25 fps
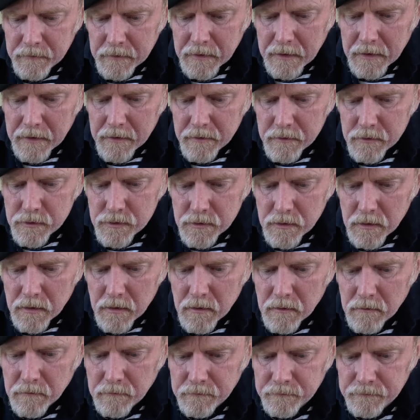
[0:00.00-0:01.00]
out of the
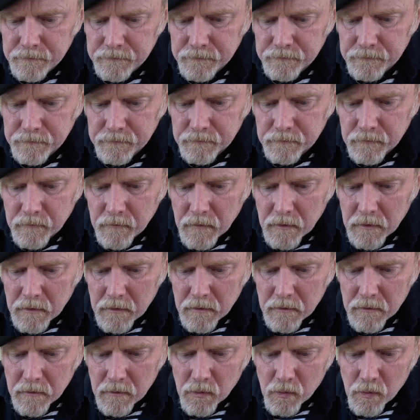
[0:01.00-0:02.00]
shell,
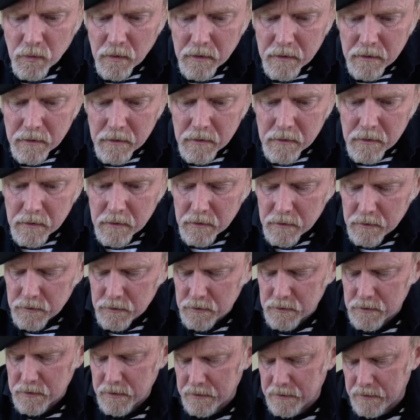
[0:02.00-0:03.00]

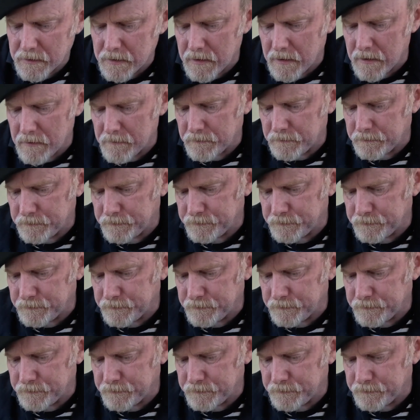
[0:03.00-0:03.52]
just like that.